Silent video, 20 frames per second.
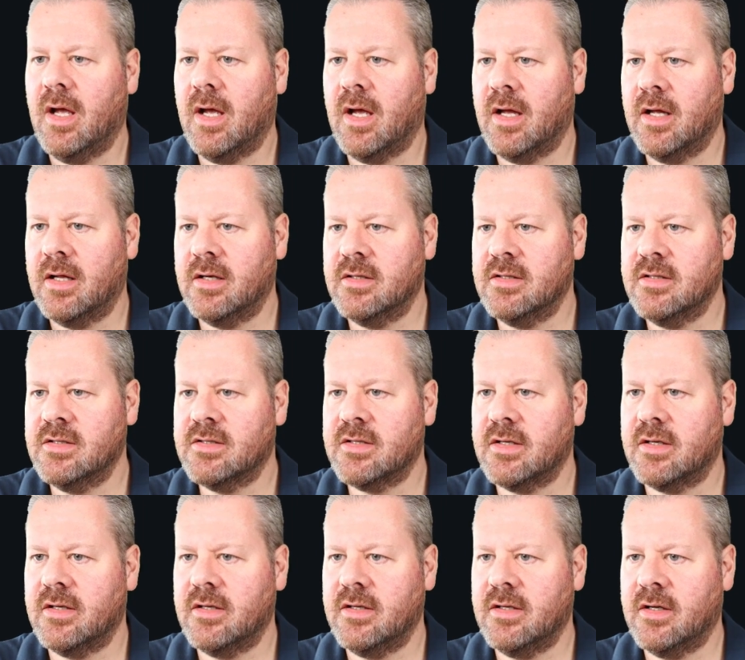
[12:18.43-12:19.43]
And
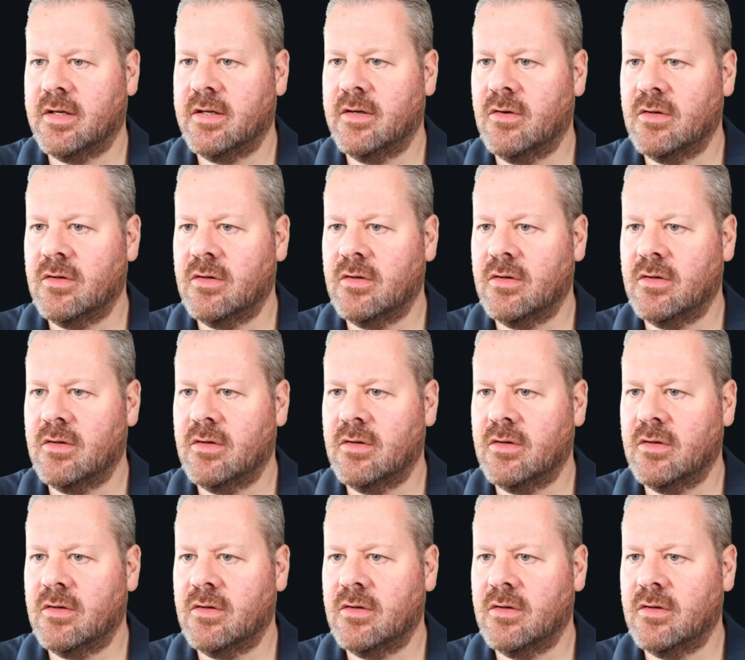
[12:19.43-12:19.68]
you can